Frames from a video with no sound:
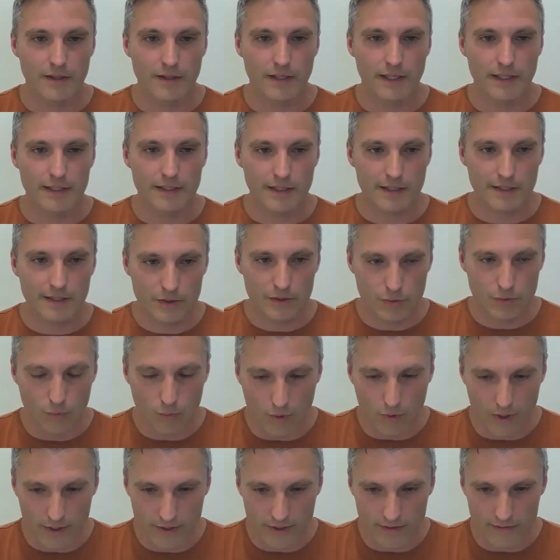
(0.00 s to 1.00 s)
I think it's
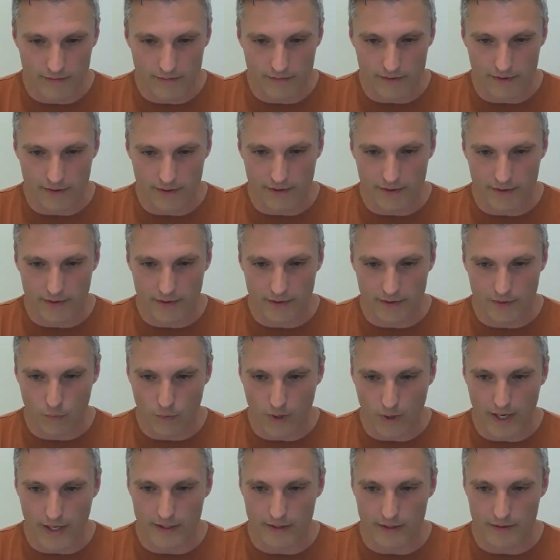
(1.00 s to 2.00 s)
one of the
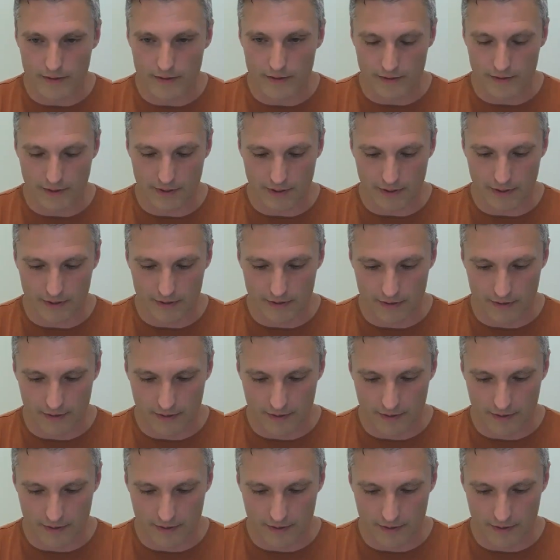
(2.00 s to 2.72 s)
ways that